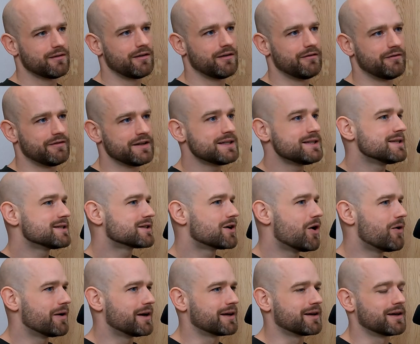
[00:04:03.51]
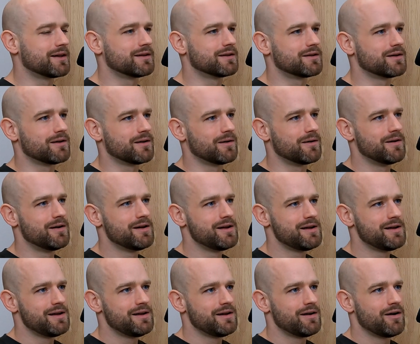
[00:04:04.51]
this is going. And
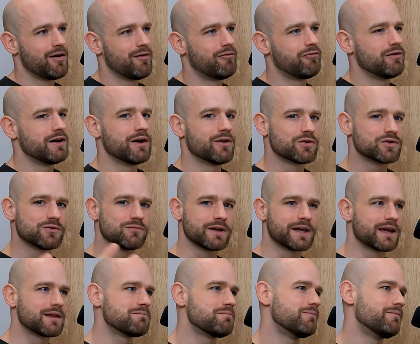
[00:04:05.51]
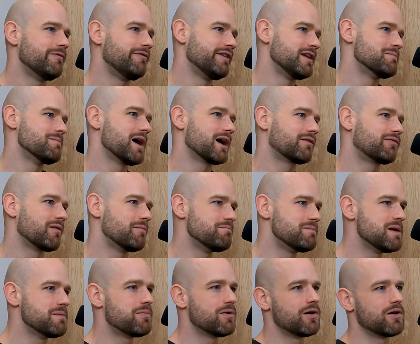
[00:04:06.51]
hopefully also we get feedback from
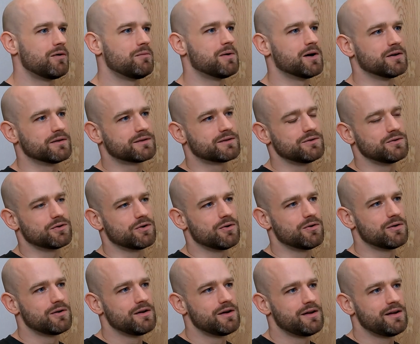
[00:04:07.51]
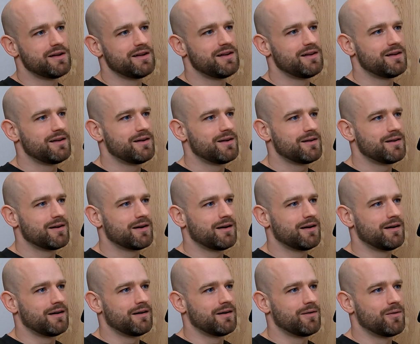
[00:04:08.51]
people about, you know,
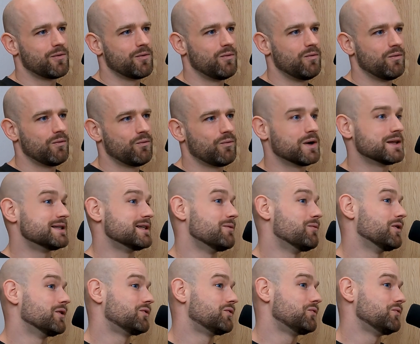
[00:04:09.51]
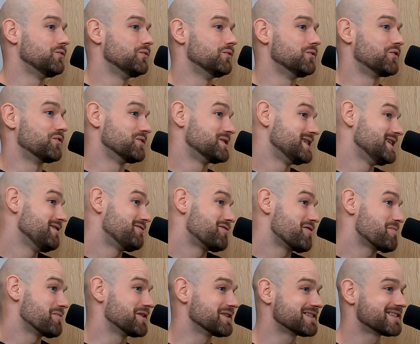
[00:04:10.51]
what they want to see
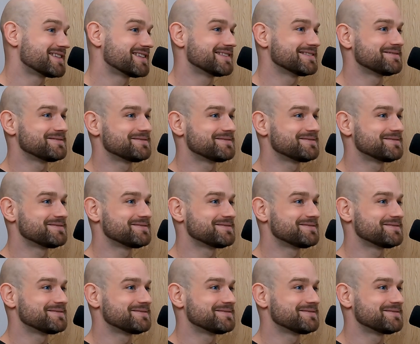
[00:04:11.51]
from us.